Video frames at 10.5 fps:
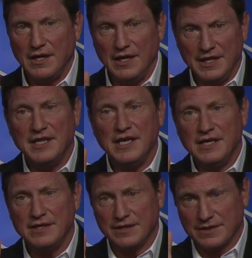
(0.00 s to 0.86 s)
In
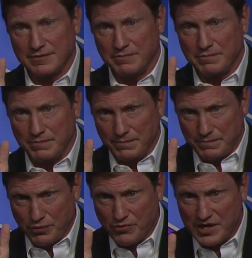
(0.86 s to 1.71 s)
the
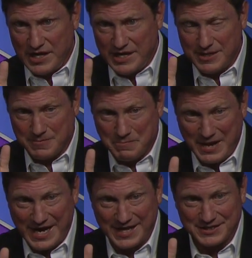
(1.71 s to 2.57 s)

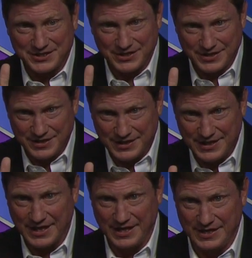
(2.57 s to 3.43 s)
pre-MATS
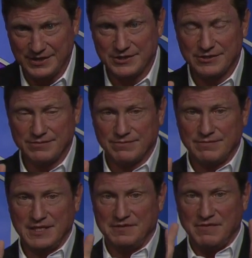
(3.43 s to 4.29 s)
days,
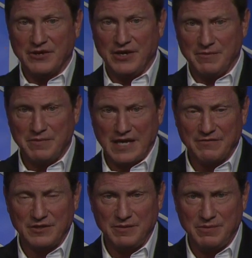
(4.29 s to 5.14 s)
this very
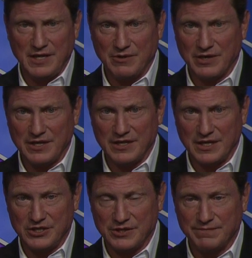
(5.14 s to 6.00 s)
impactful EPA
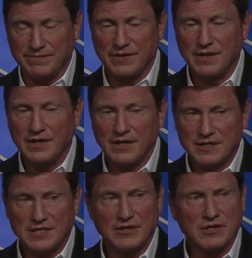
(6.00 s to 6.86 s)
regulation,
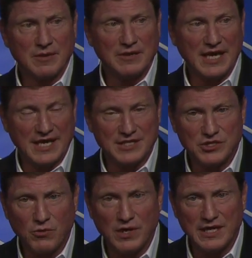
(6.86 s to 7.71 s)
Southern Company had
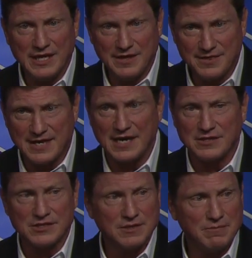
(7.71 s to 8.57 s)

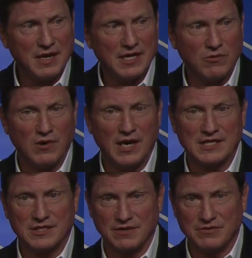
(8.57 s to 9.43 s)
20,000
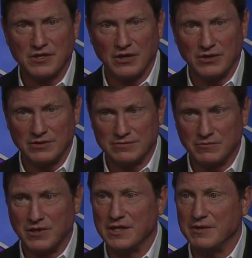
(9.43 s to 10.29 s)
megawatts of coal,
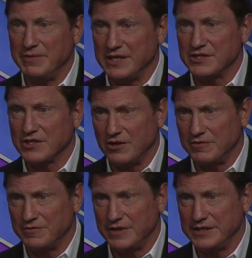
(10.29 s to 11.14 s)
one of the biggest
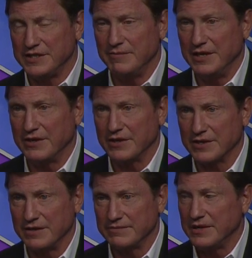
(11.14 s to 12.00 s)
coal fleets in America